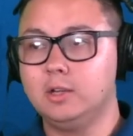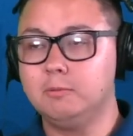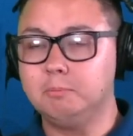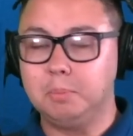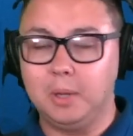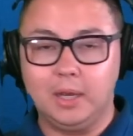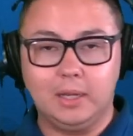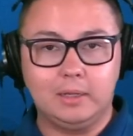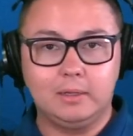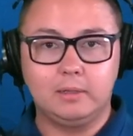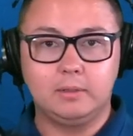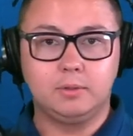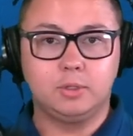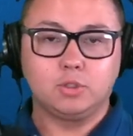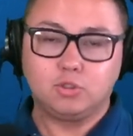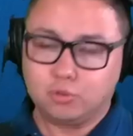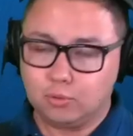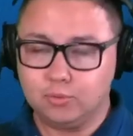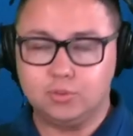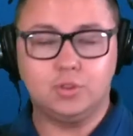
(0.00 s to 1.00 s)
But the
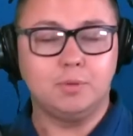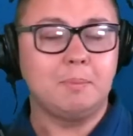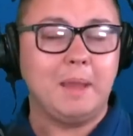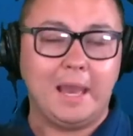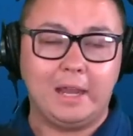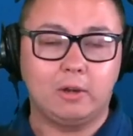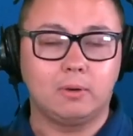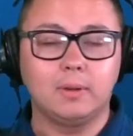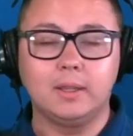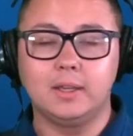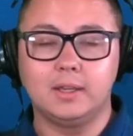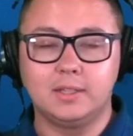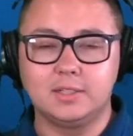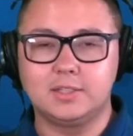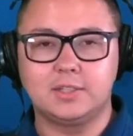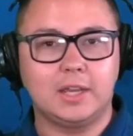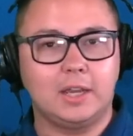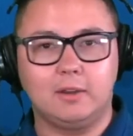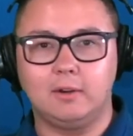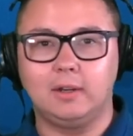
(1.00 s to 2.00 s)
truth of the matter is,
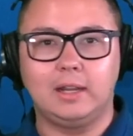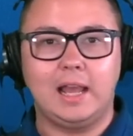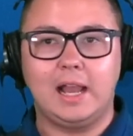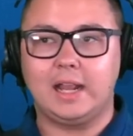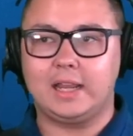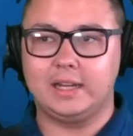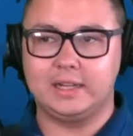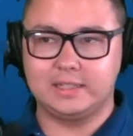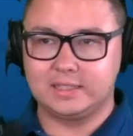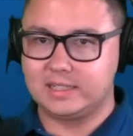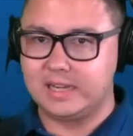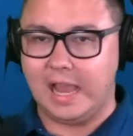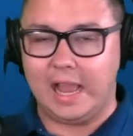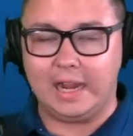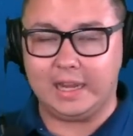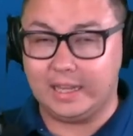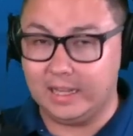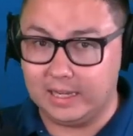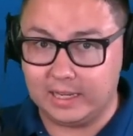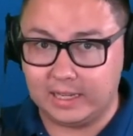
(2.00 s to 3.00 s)
Tyler Lockett is
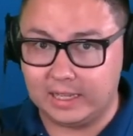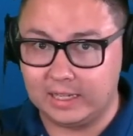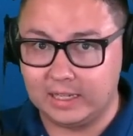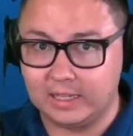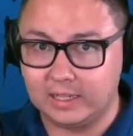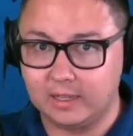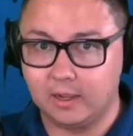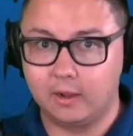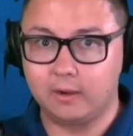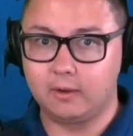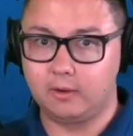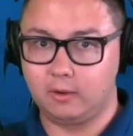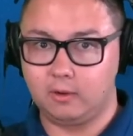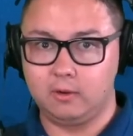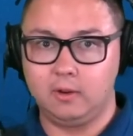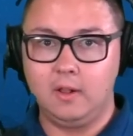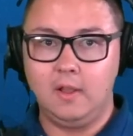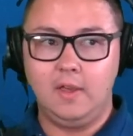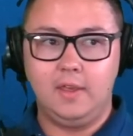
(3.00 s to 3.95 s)
not getting any younger,